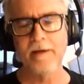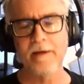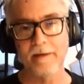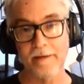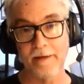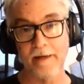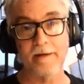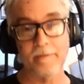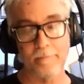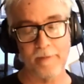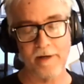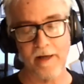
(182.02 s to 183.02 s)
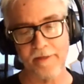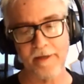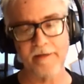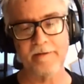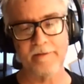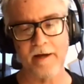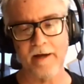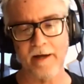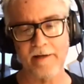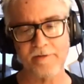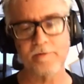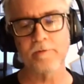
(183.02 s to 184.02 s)
yeah, but I think in the high
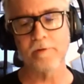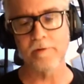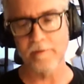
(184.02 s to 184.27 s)
school,